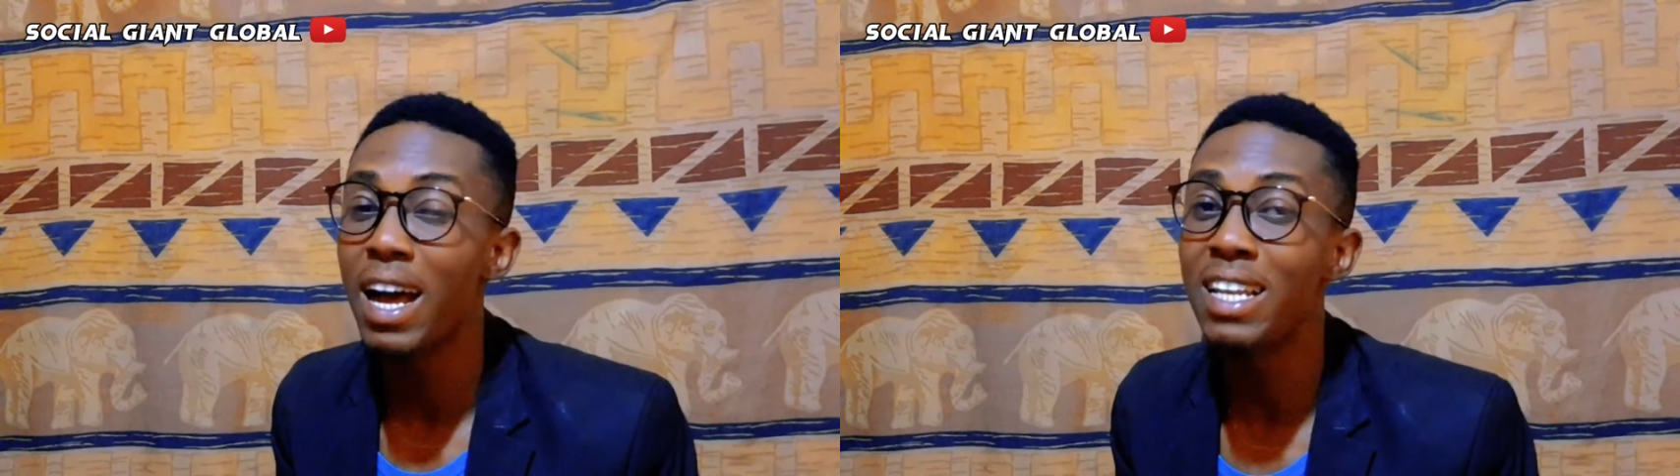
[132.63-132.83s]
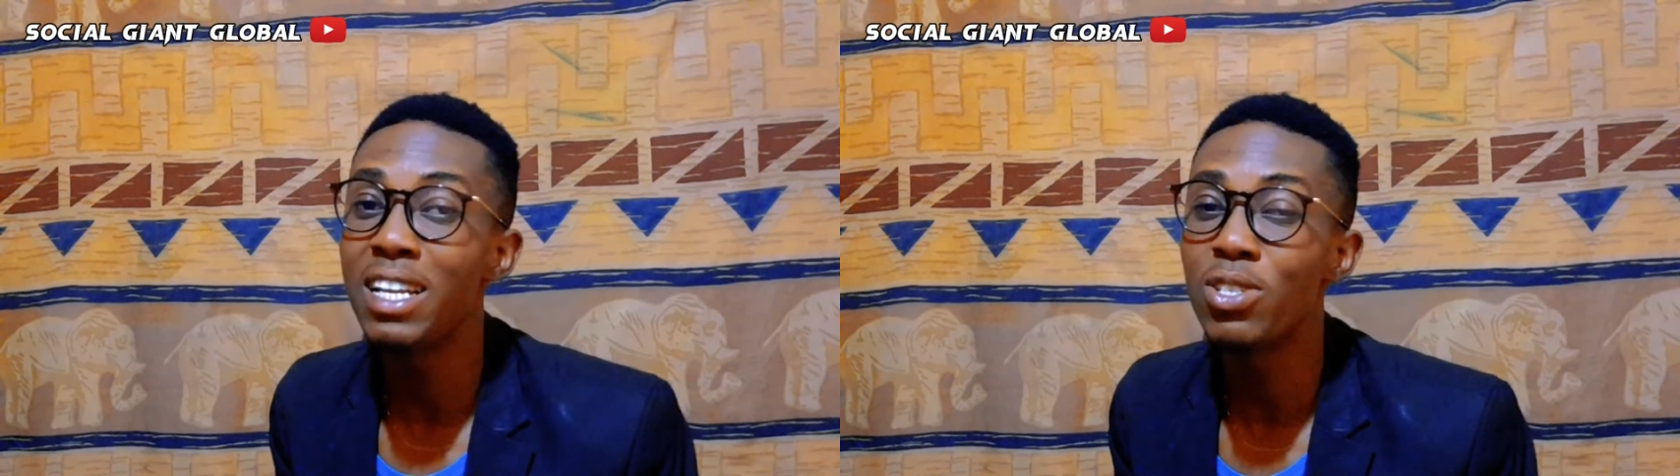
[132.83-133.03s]

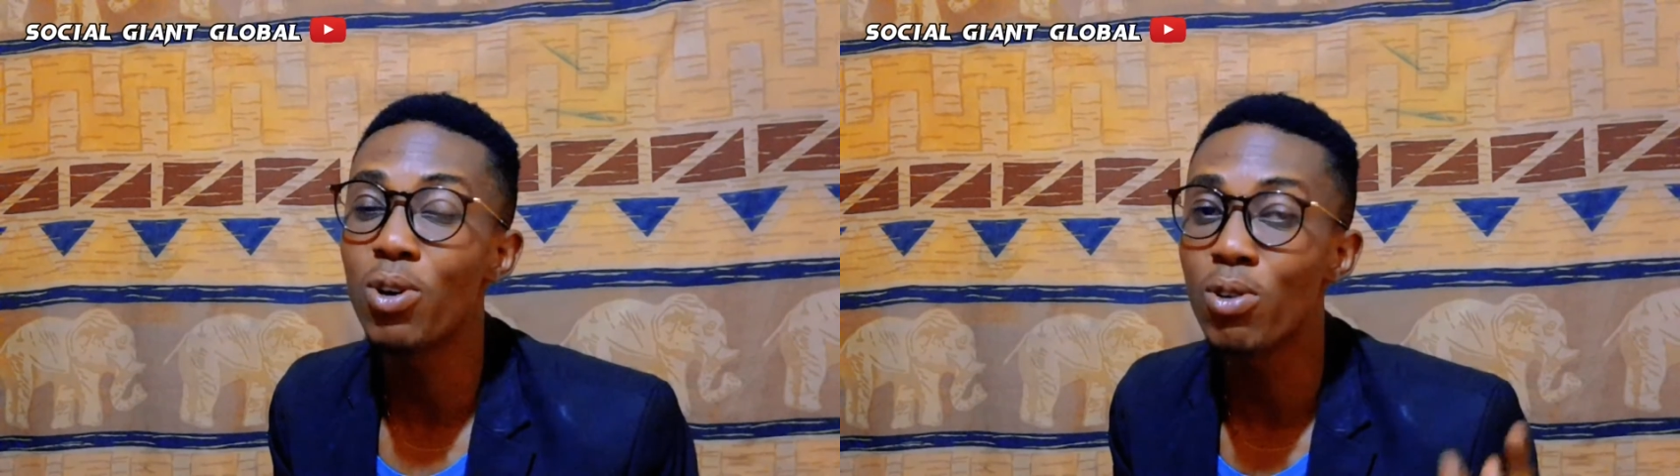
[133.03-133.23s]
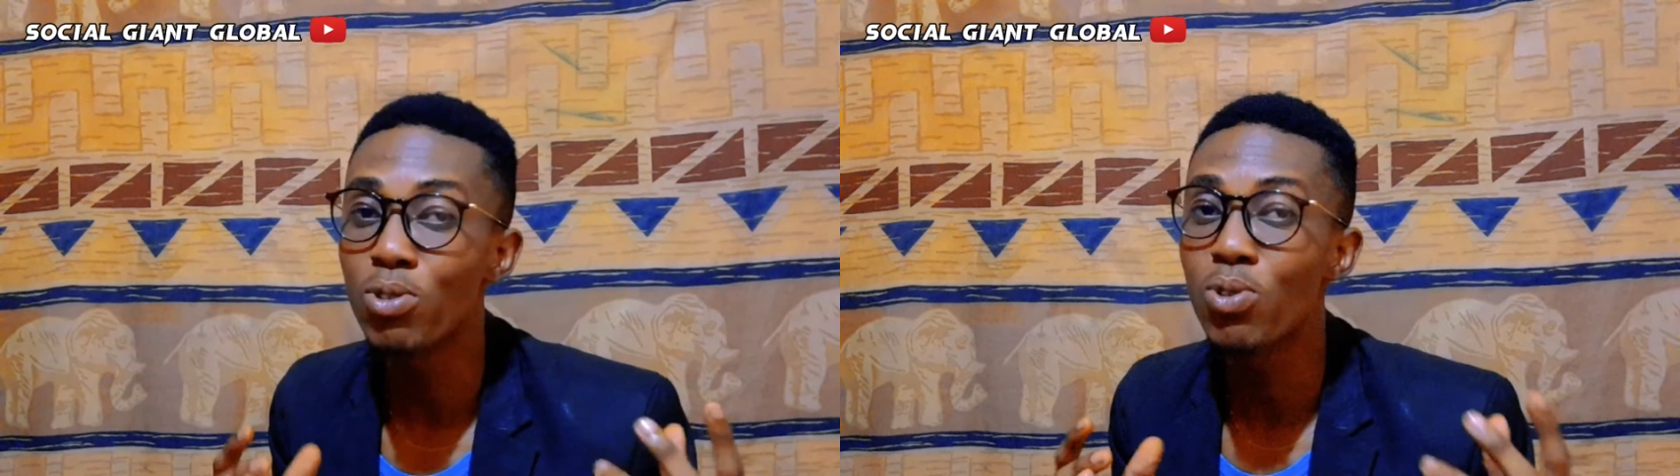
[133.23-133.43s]
Others
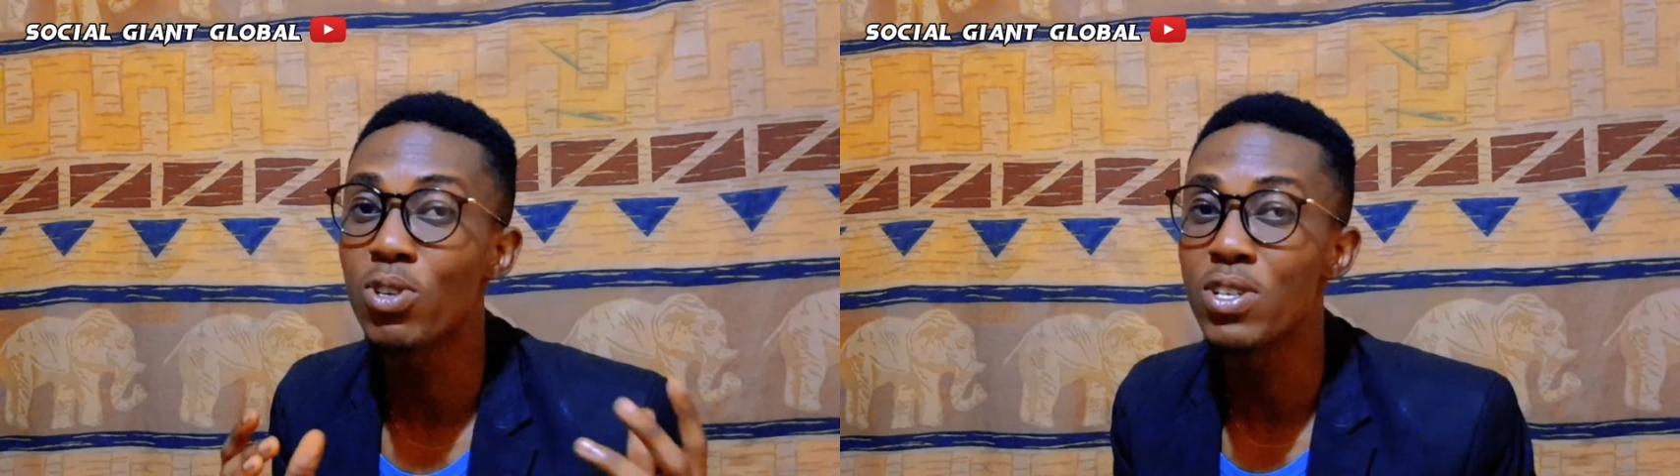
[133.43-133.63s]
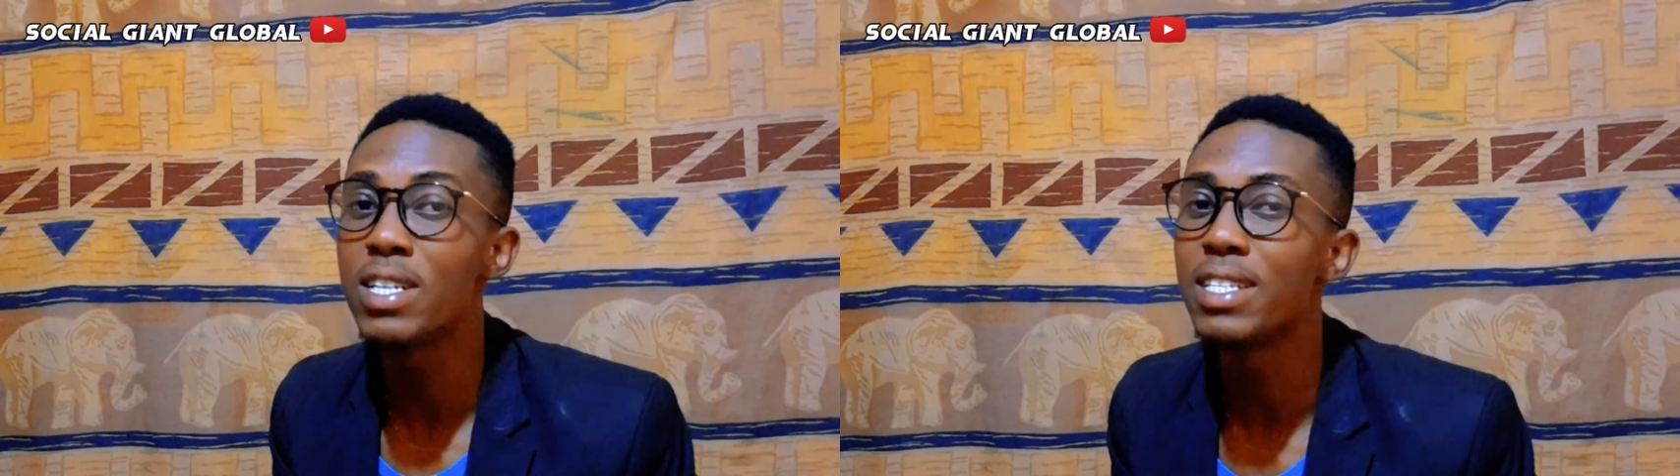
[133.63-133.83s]
also
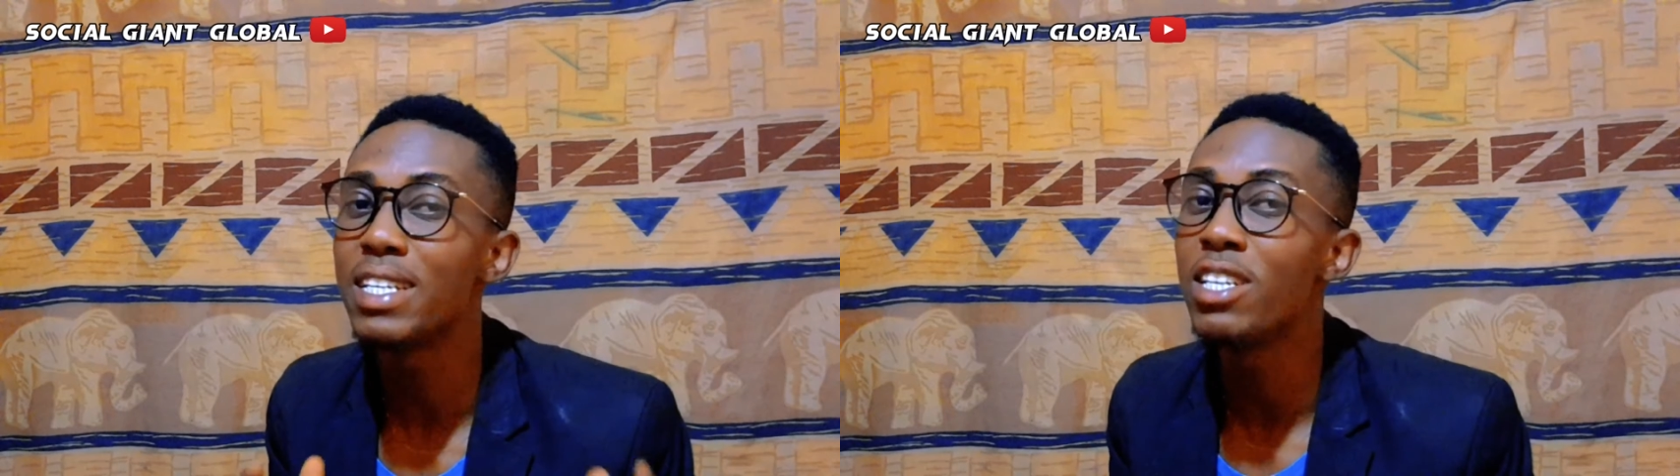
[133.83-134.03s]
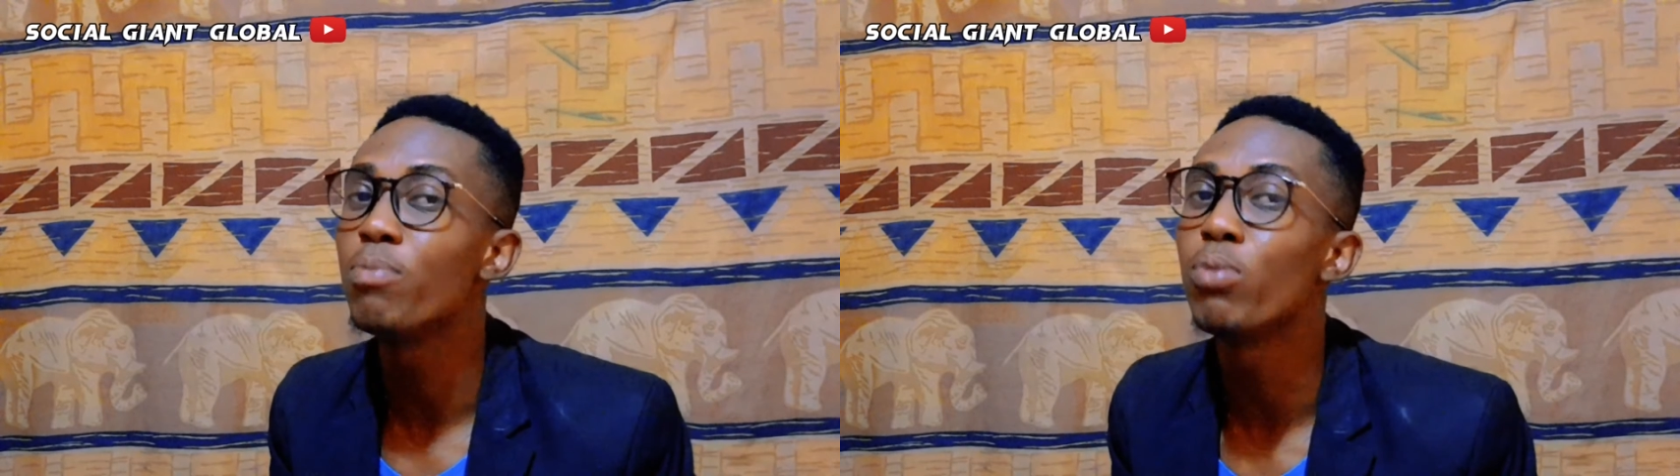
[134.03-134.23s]

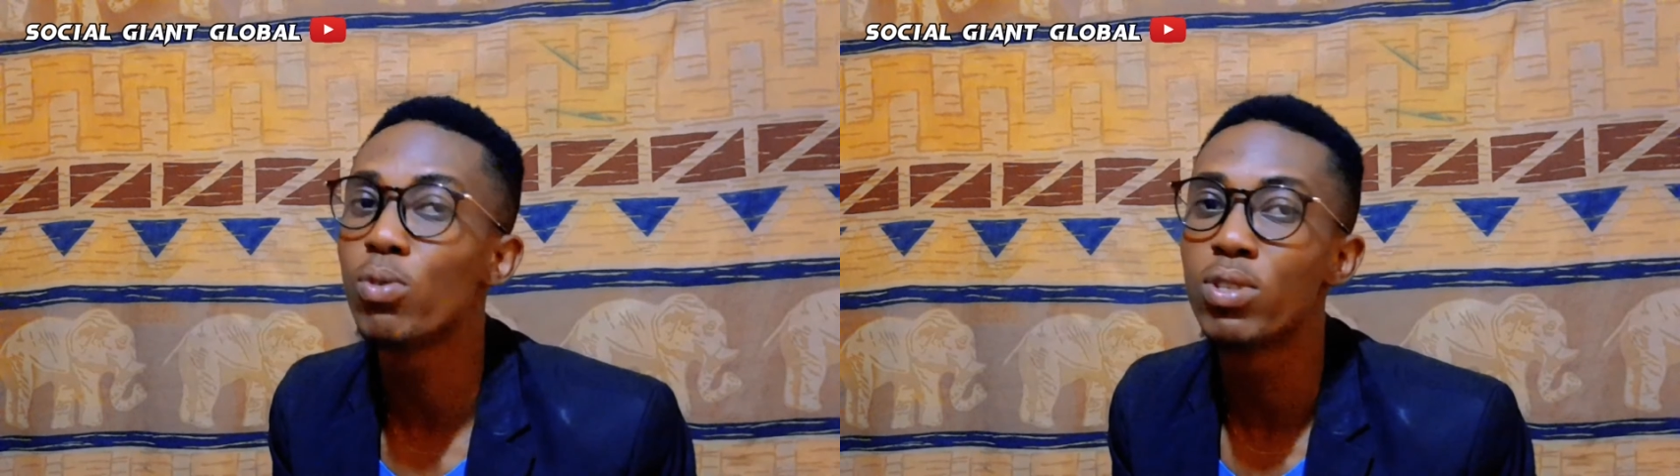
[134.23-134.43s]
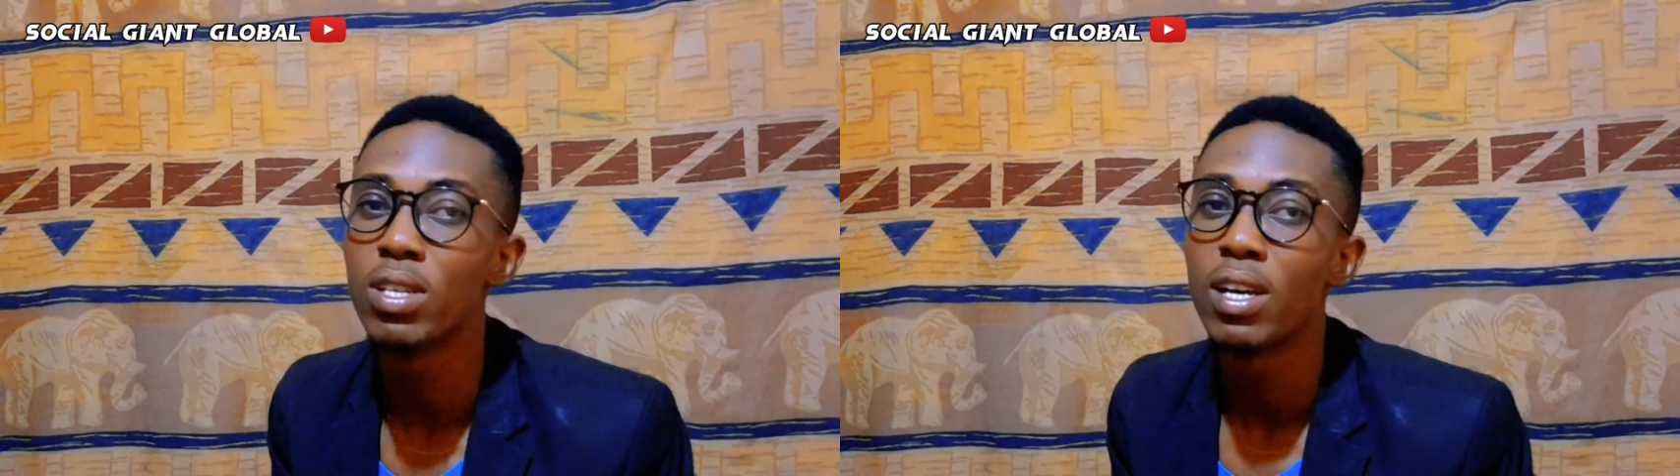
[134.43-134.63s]
create
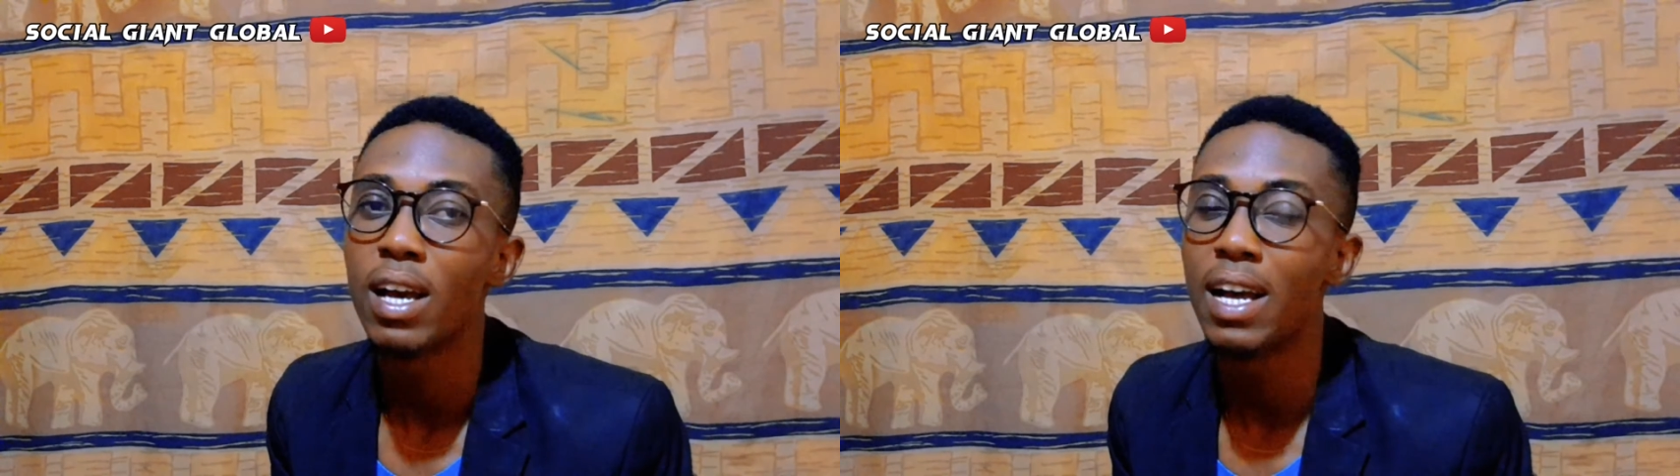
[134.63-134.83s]
ebooks